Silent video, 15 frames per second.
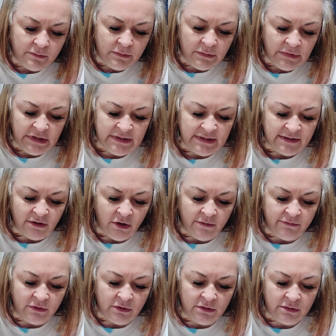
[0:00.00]
This is
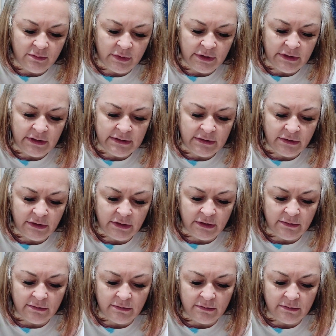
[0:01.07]
awful, but that's okay.